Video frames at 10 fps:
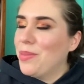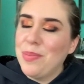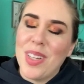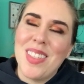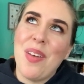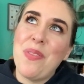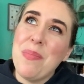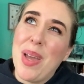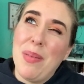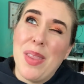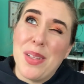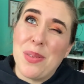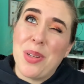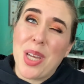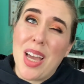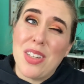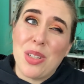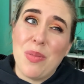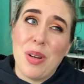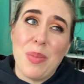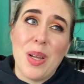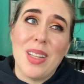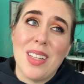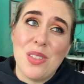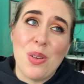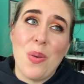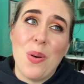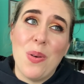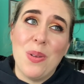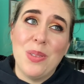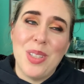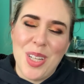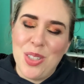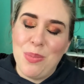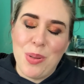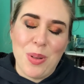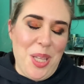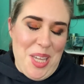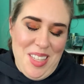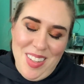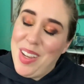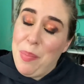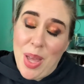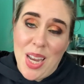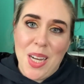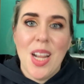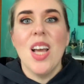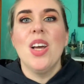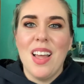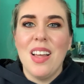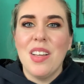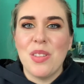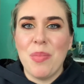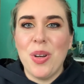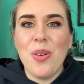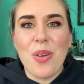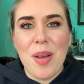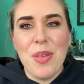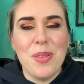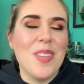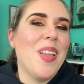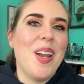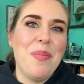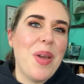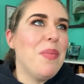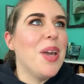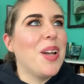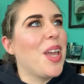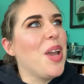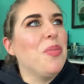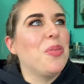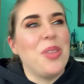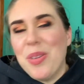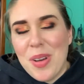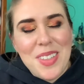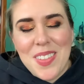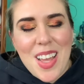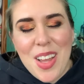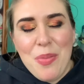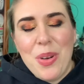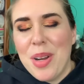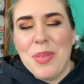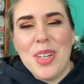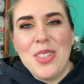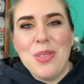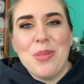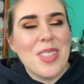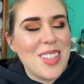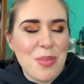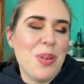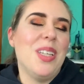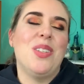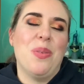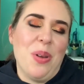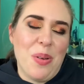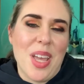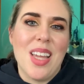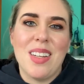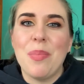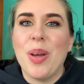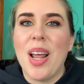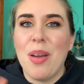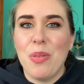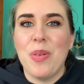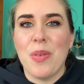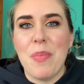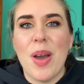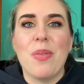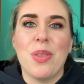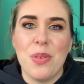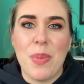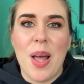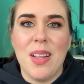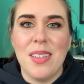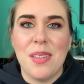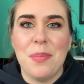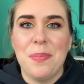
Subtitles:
except for maybe that Sonia Kashuk one, but so old, it should be really easy to hit pan in. So I'm going to go grab those, and then maybe on camera with you, I'll decide what I'm going to do, because I really don't know yet. But I will be right back with those palettes.